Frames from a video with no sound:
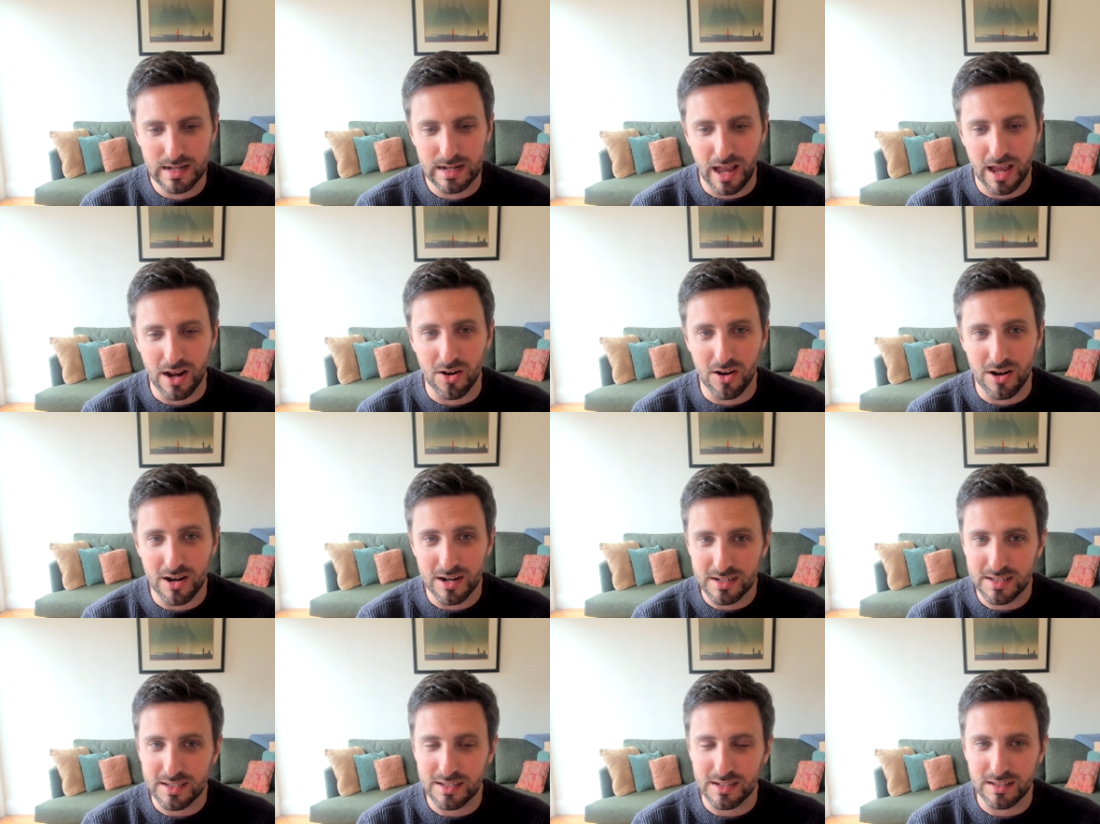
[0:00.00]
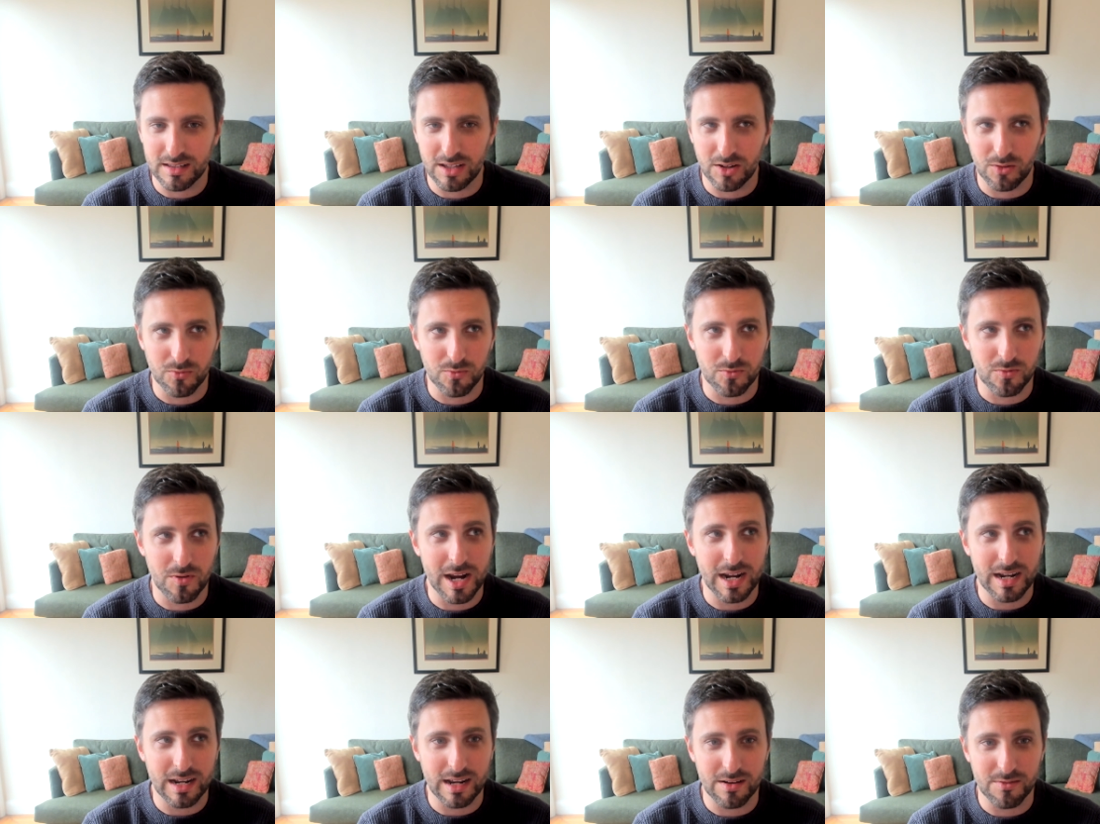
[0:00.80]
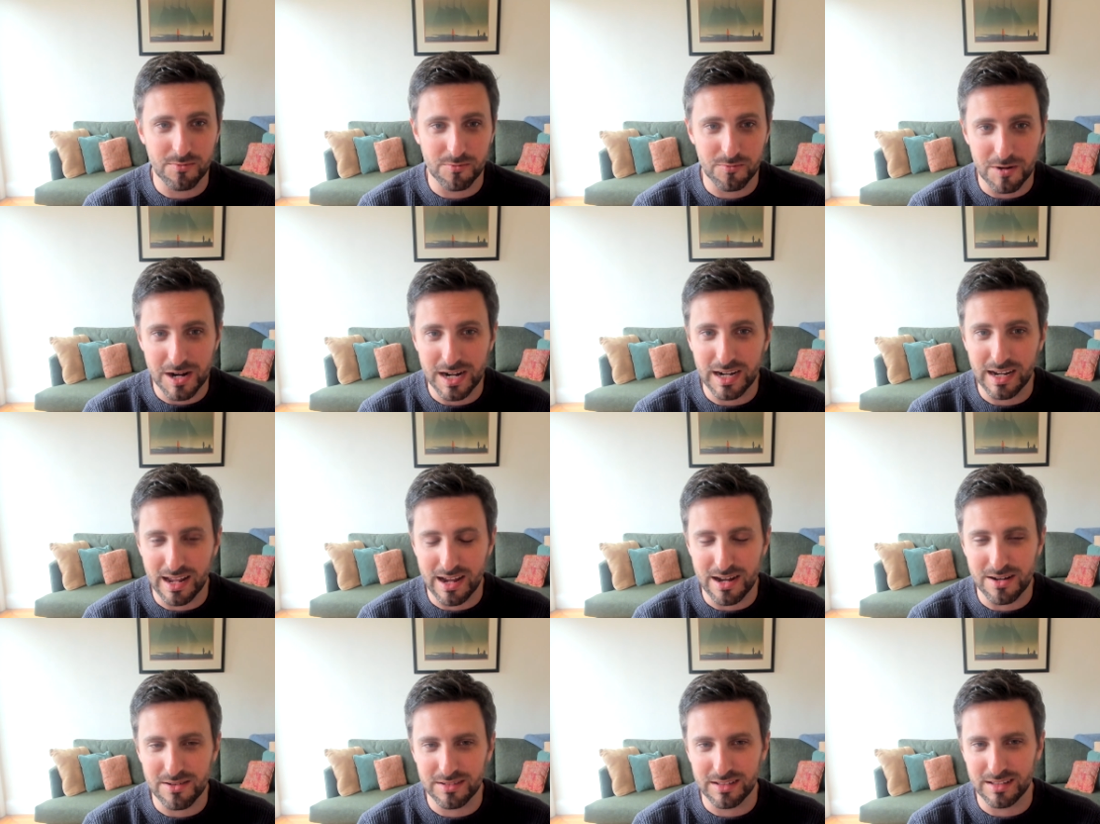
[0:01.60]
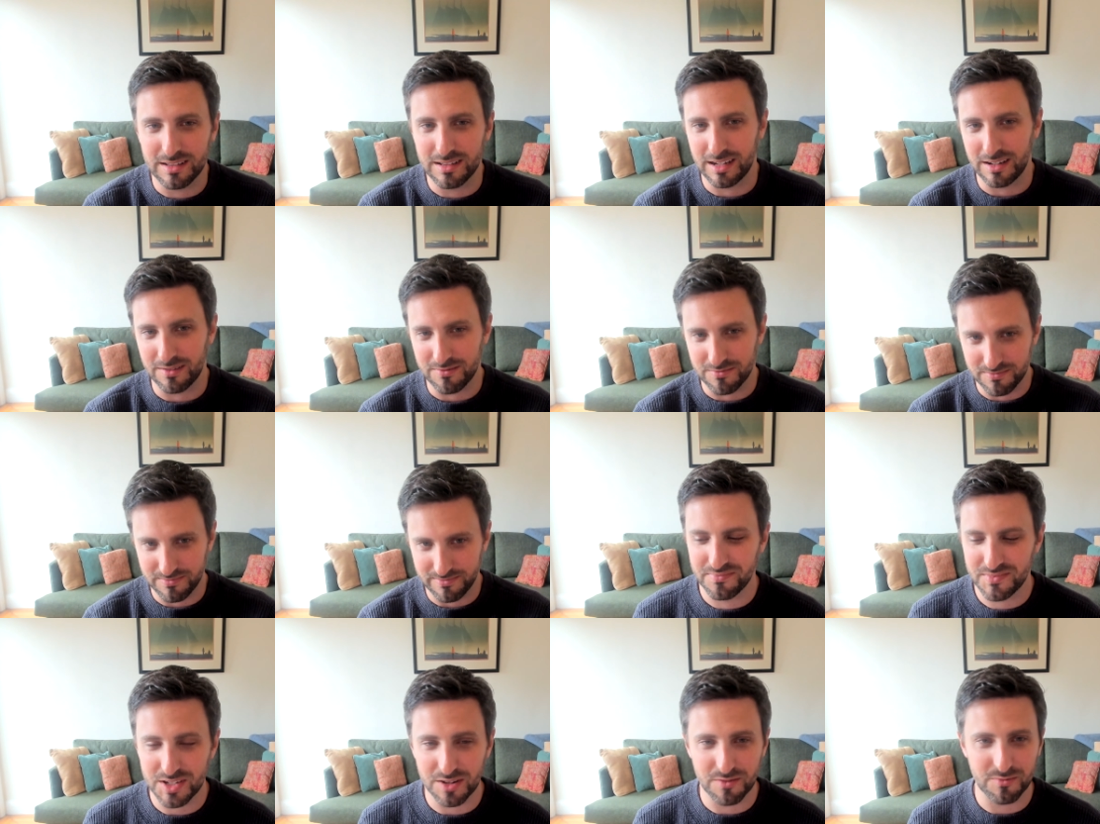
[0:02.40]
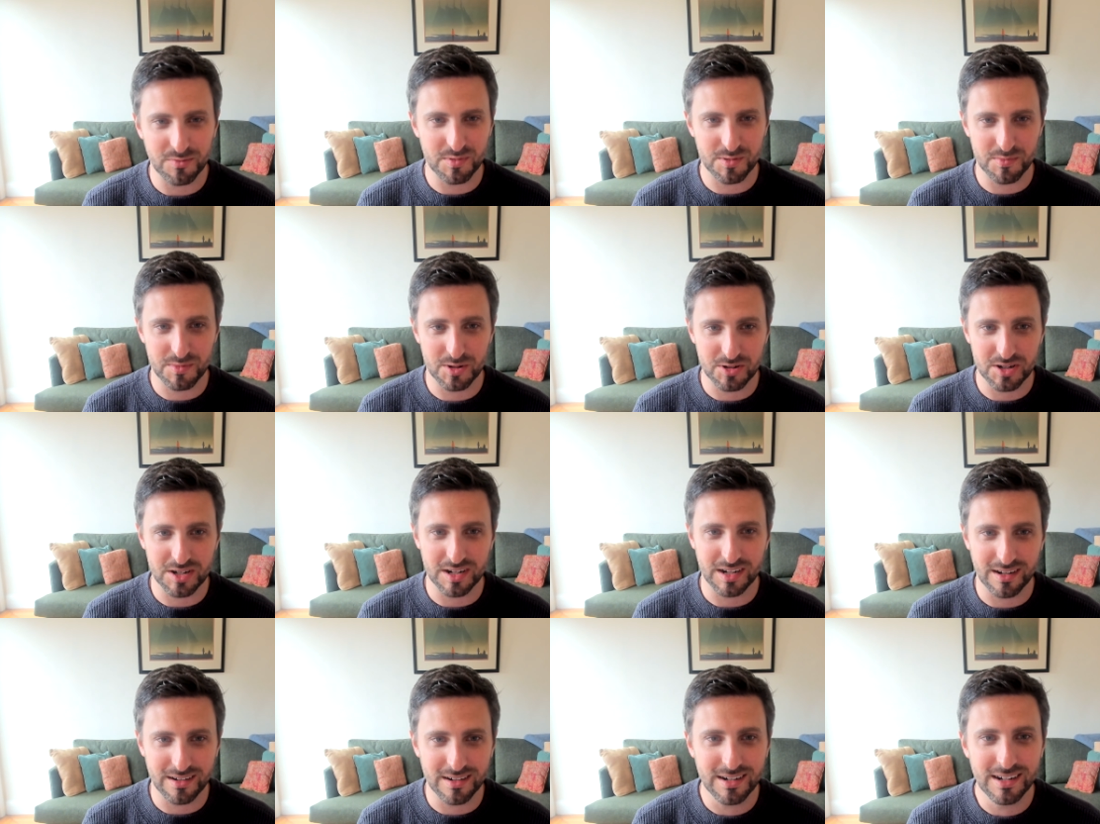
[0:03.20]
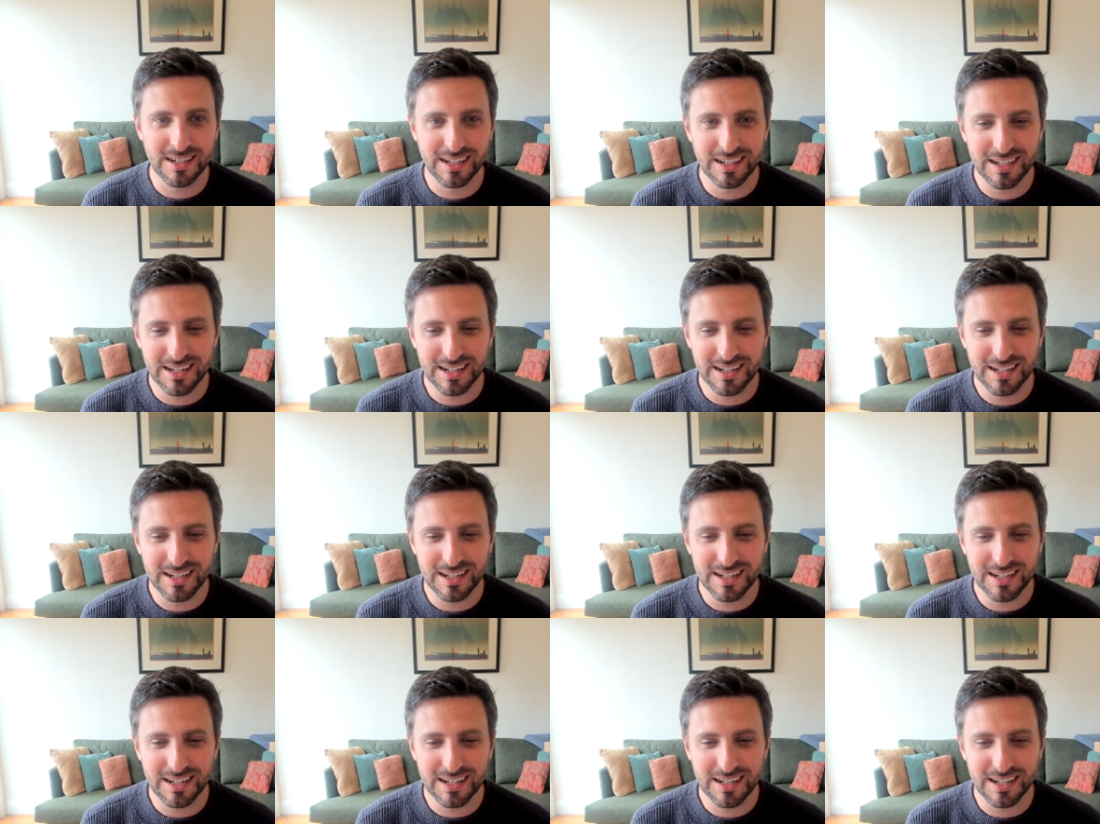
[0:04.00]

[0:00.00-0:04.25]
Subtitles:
And honestly, like right now, and like self promotion here,